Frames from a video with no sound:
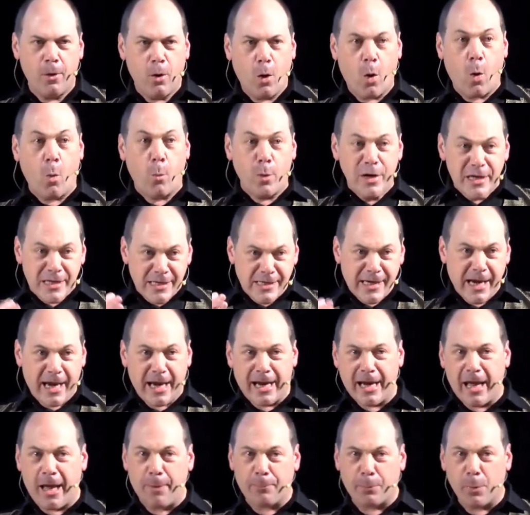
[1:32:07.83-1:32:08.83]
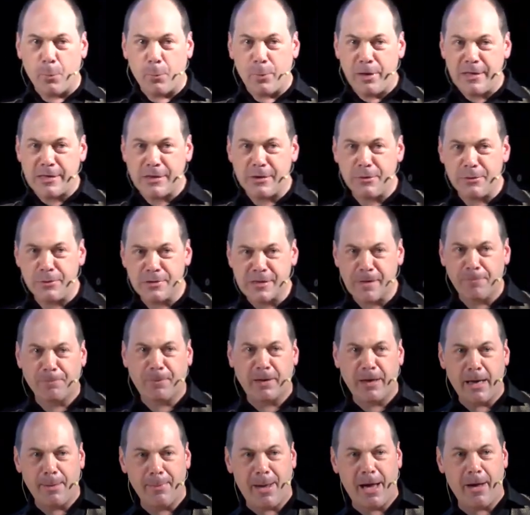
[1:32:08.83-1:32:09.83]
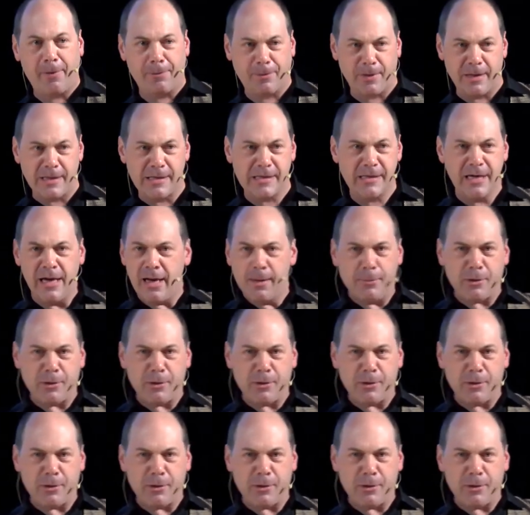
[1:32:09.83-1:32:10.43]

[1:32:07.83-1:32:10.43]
or we stand up and we do something about this,